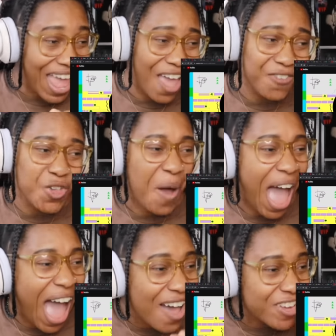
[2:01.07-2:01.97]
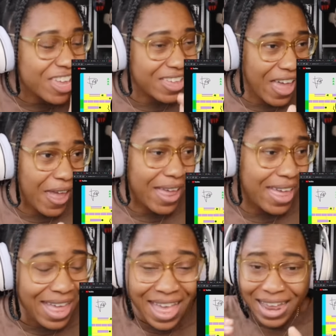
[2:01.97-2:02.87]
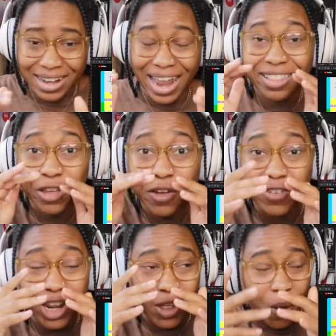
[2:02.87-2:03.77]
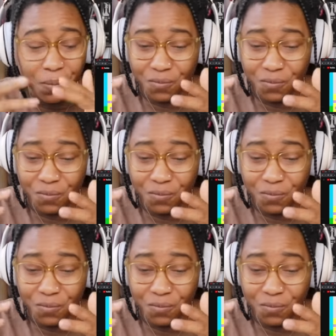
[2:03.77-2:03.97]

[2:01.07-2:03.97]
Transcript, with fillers: If you haven't yet, like the video.